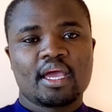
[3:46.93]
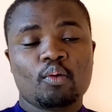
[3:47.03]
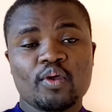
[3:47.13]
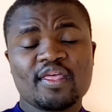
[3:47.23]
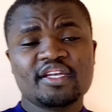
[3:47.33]

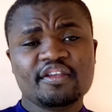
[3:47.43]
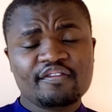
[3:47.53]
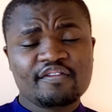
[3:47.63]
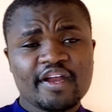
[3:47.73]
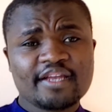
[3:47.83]
with the
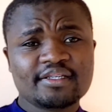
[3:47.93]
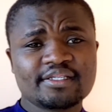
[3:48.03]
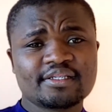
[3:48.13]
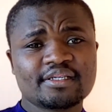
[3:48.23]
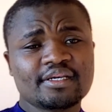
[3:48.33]

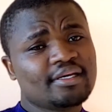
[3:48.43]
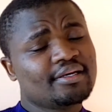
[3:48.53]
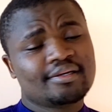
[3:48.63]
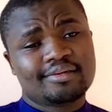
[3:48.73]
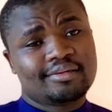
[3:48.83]
different
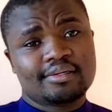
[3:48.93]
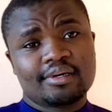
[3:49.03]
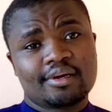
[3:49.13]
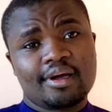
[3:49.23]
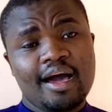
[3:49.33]

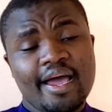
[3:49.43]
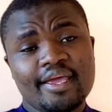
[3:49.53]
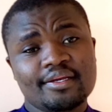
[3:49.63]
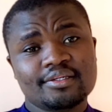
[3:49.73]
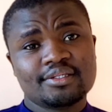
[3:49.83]

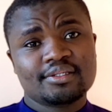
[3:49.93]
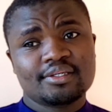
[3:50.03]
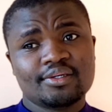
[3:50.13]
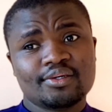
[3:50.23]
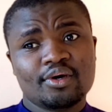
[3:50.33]
kinds,
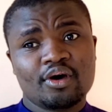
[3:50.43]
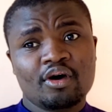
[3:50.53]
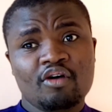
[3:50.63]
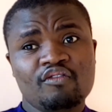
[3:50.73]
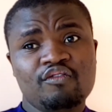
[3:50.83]

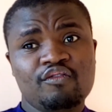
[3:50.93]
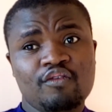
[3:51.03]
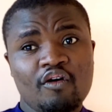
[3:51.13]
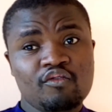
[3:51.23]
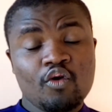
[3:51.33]

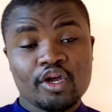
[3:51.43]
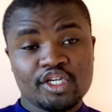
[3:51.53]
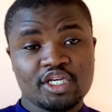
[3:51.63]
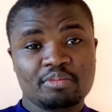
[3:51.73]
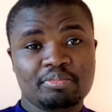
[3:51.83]
of
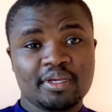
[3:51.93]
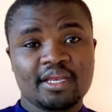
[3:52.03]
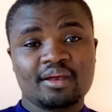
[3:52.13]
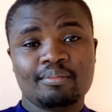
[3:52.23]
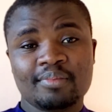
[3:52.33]
worship
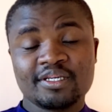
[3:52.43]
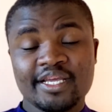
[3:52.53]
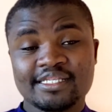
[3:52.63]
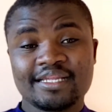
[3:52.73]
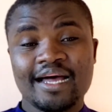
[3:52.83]
in
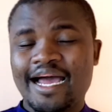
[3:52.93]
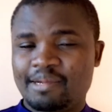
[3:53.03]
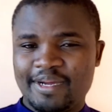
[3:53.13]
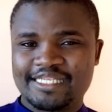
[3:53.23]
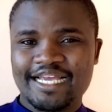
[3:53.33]
Daystar and
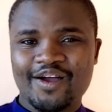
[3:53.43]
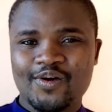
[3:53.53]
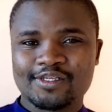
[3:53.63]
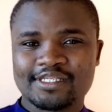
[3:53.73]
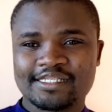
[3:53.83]

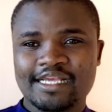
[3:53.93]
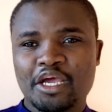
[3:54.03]
Machakos.